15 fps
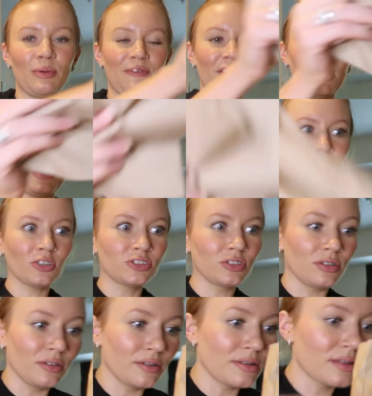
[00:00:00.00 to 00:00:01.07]
We found it at
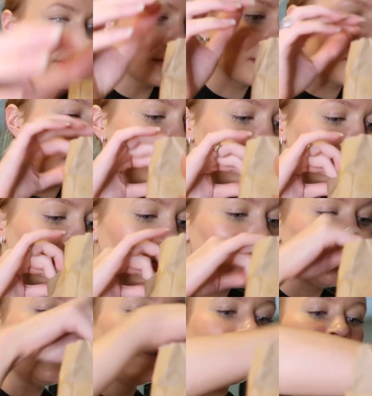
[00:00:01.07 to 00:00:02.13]
Marshall's.
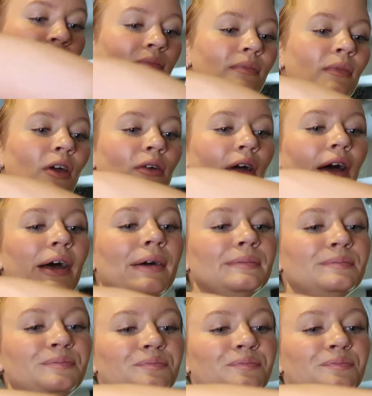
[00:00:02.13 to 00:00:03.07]
Okay.